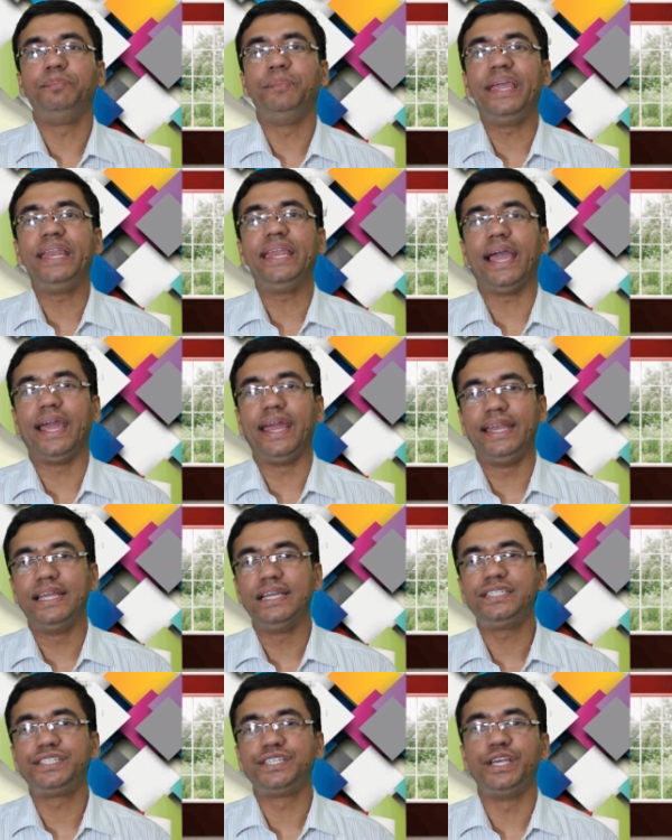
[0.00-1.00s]
The main
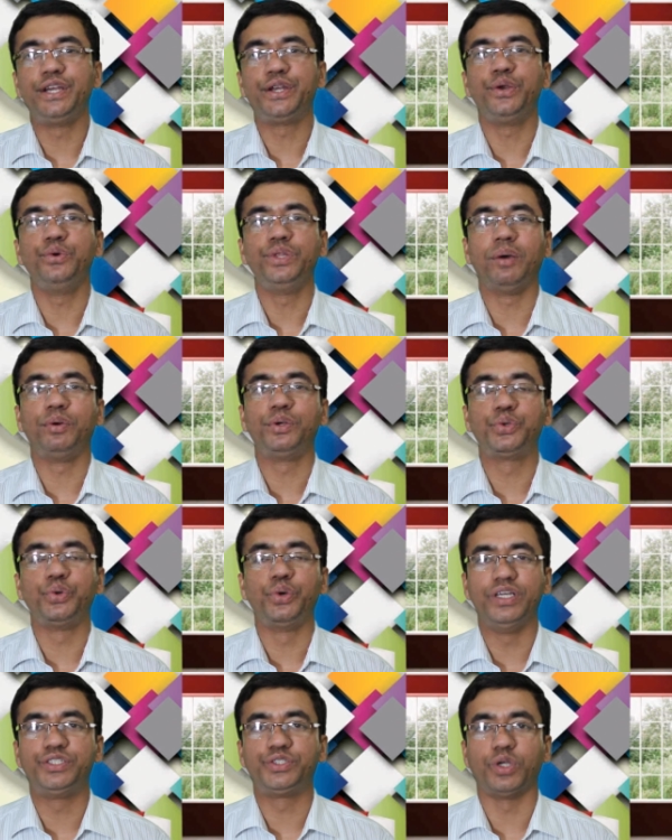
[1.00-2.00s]
ideas related with our
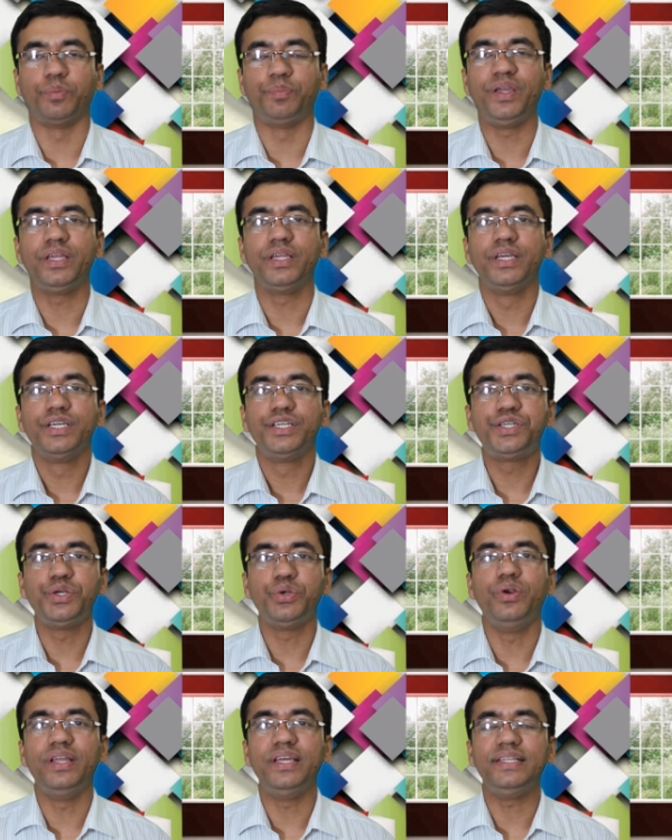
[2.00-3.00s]
today's topic.
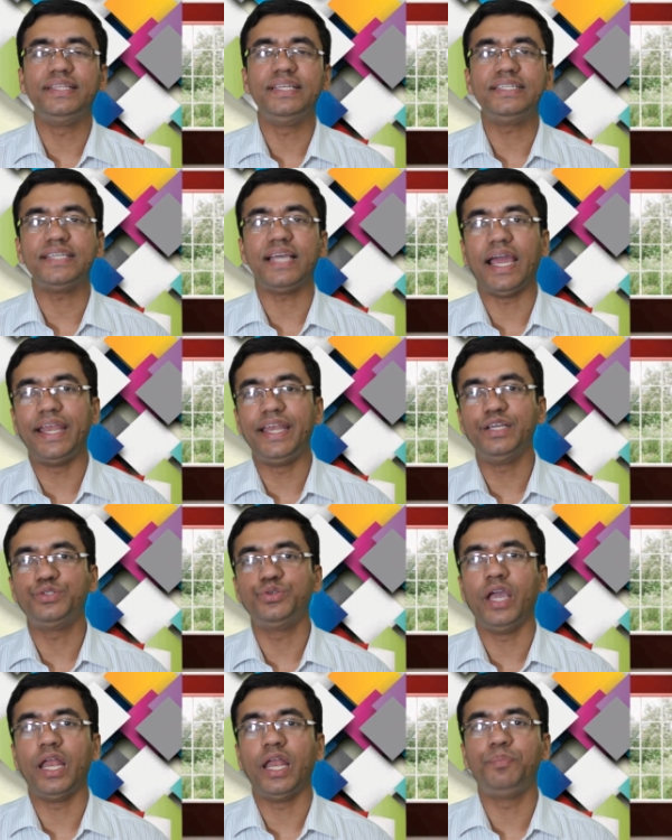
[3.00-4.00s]
Surely these ideas
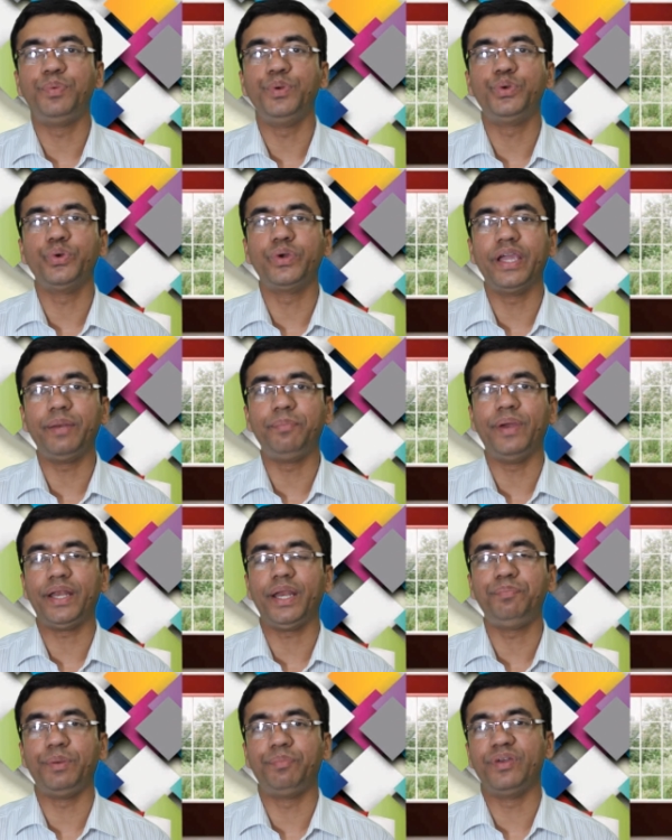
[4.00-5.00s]
will help you to get
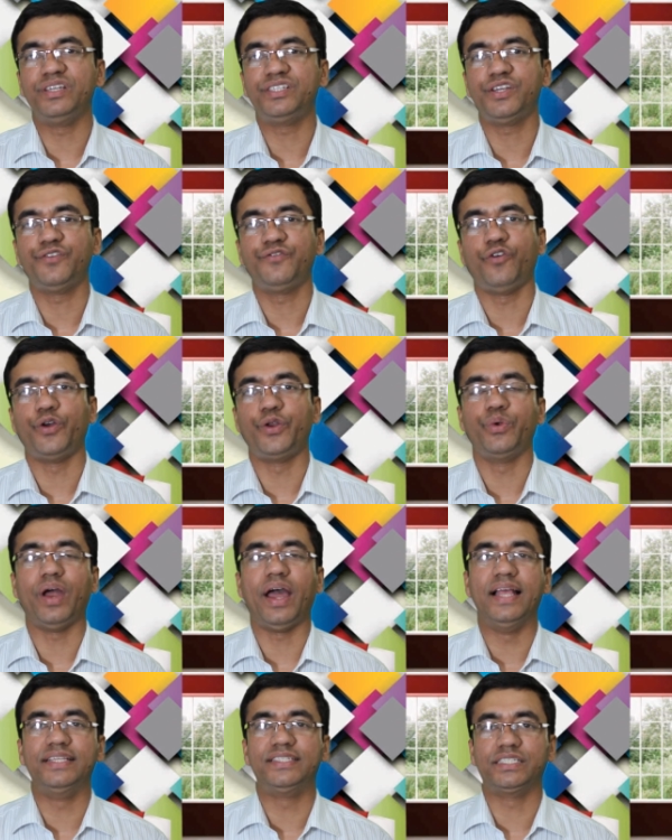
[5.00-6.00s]
better preparation for your
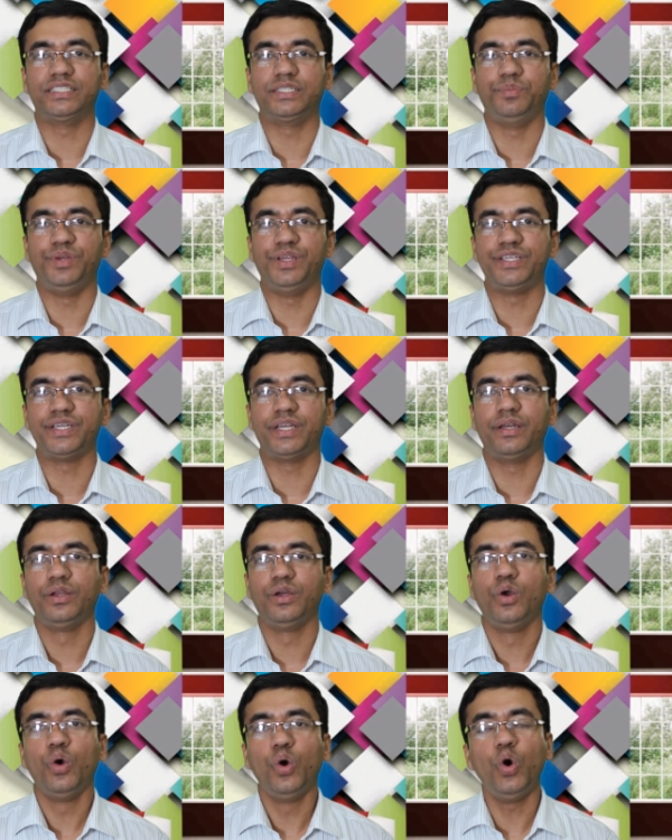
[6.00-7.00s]
IELTS examination.
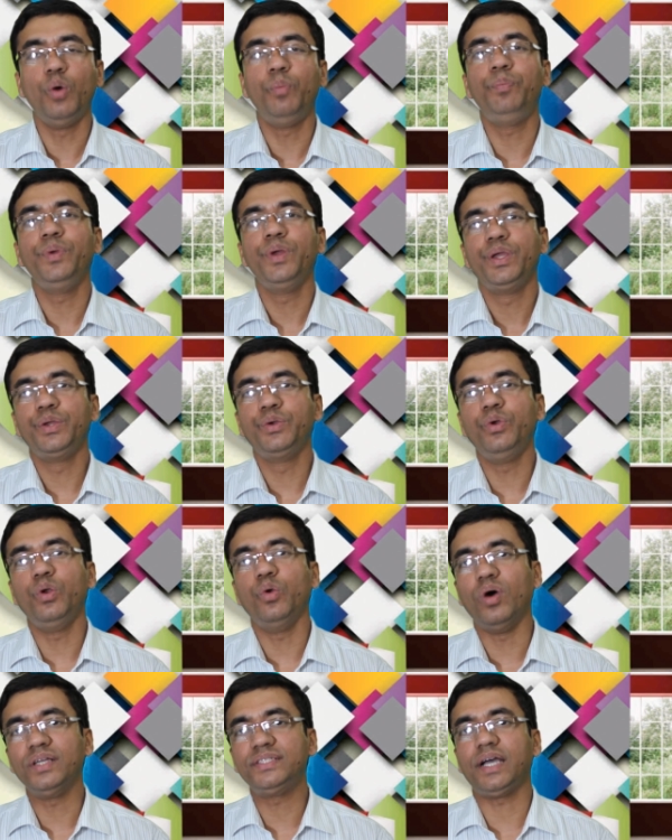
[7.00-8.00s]
Hope you will
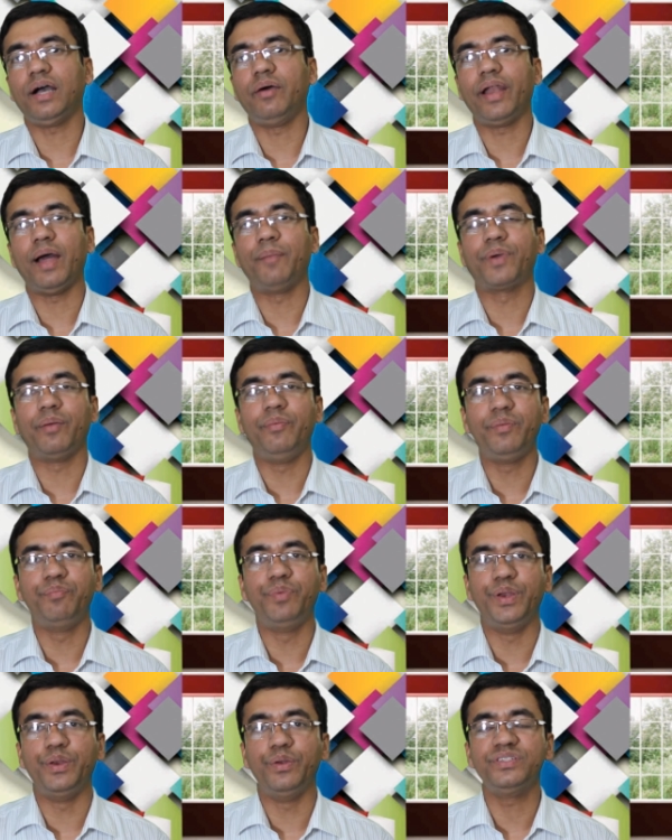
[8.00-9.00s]
watch our upcoming
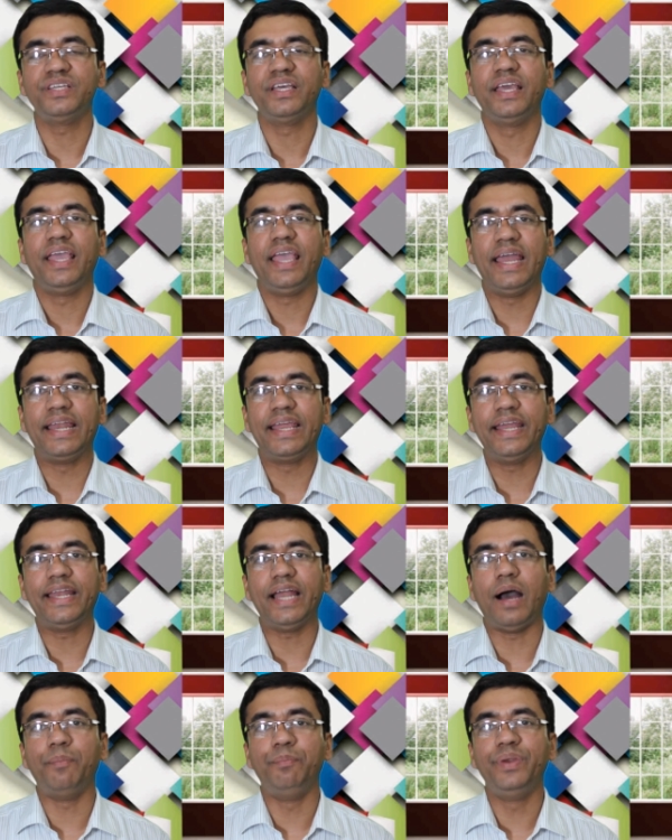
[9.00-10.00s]
videos and
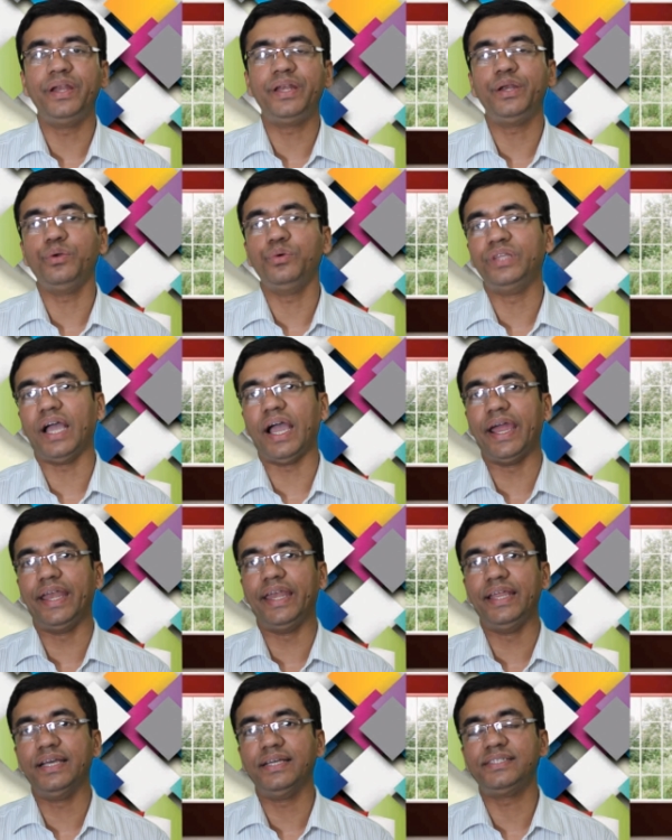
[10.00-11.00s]
get updated with
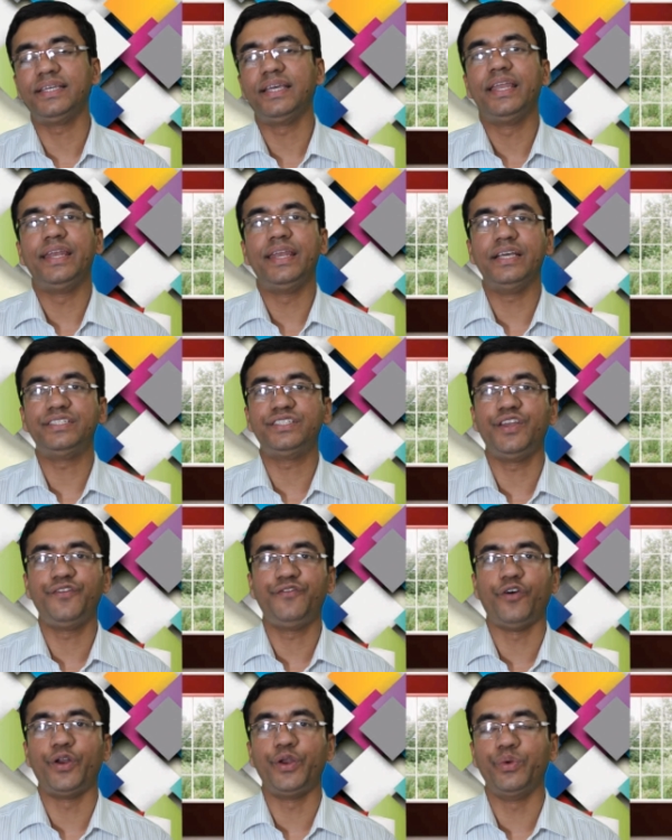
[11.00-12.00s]
ideas necessary
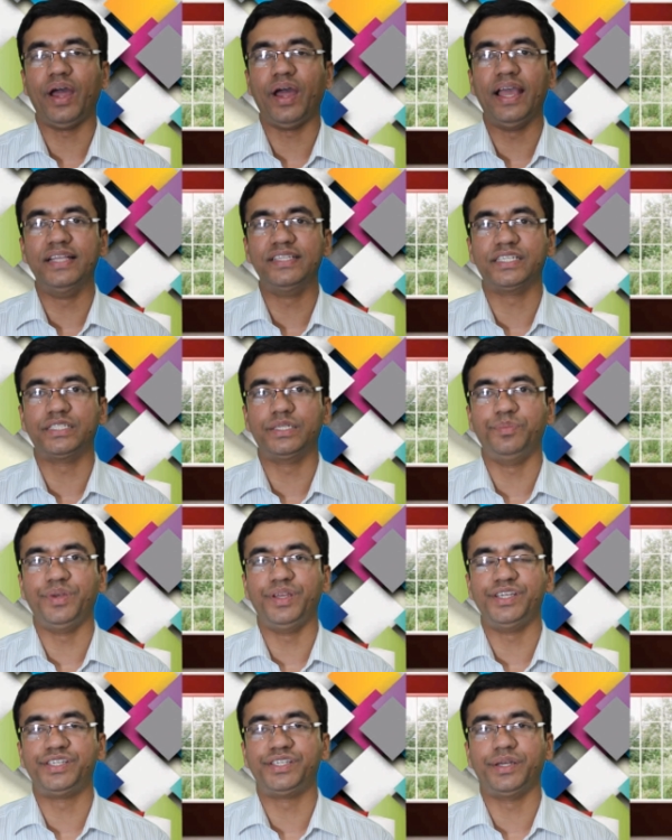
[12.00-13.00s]
for your IELTS
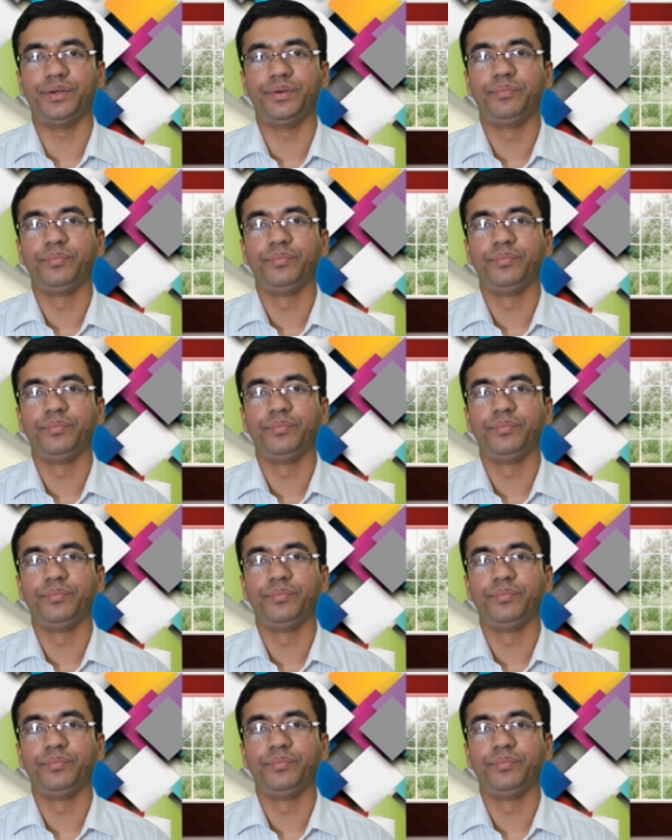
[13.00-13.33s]
examination.